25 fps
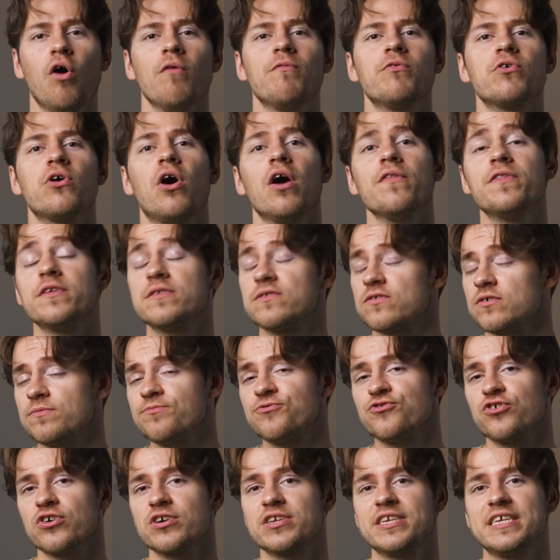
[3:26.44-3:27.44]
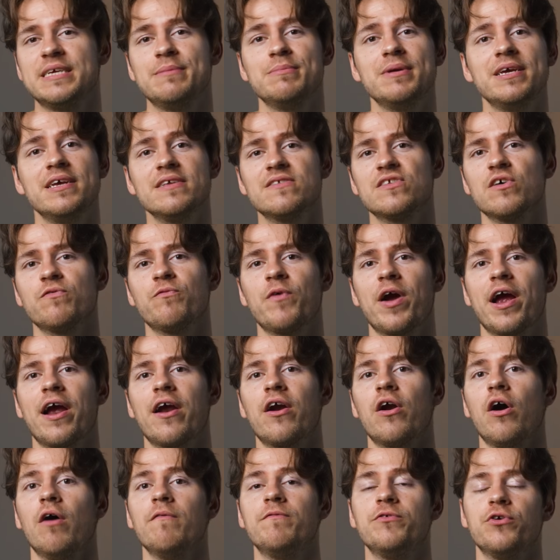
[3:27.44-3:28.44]
overall, the Surfshark team is
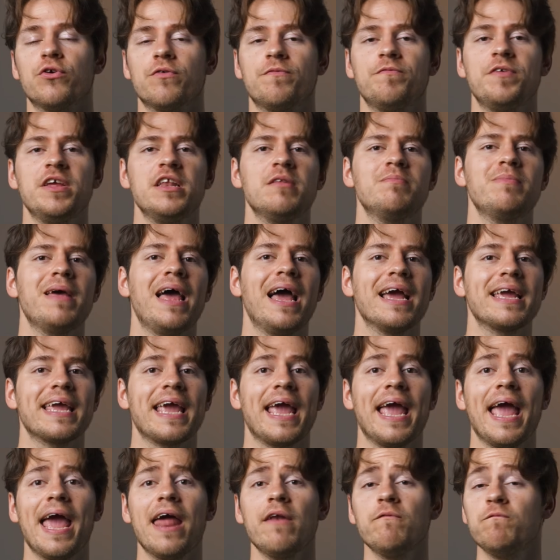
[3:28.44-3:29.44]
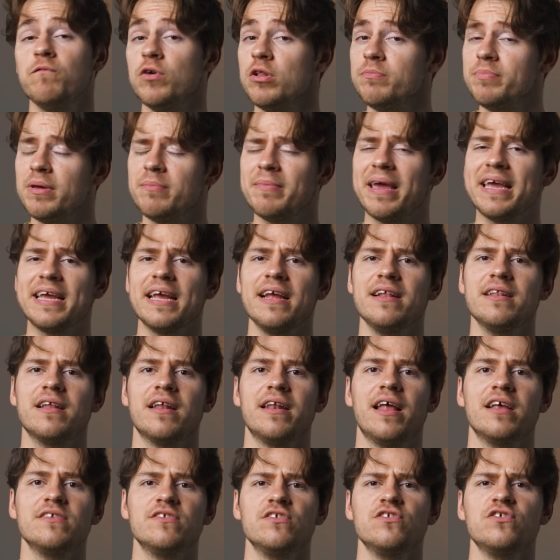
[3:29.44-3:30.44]
aware of your feedback and will be making
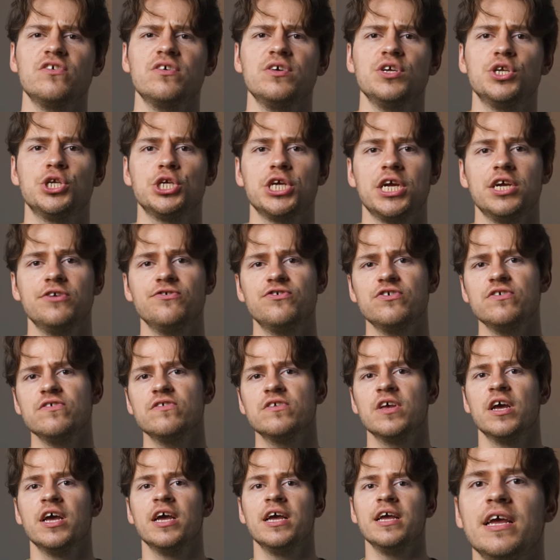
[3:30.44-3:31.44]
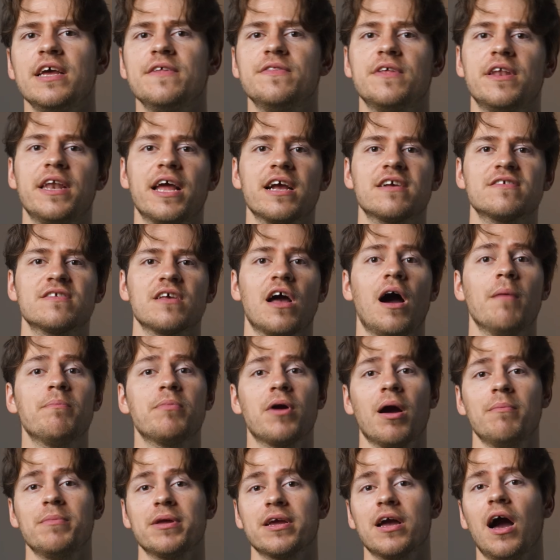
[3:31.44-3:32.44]
the necessary changes in the next
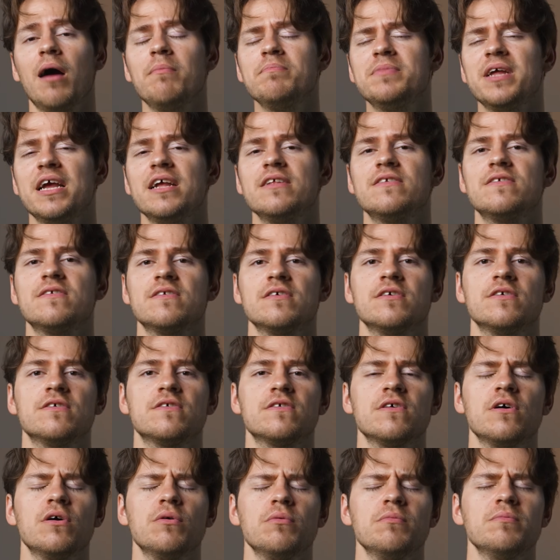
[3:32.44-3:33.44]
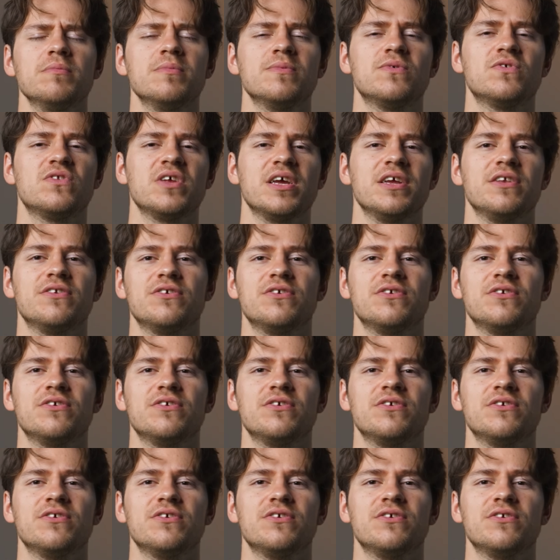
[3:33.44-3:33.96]
upcoming updates, so stay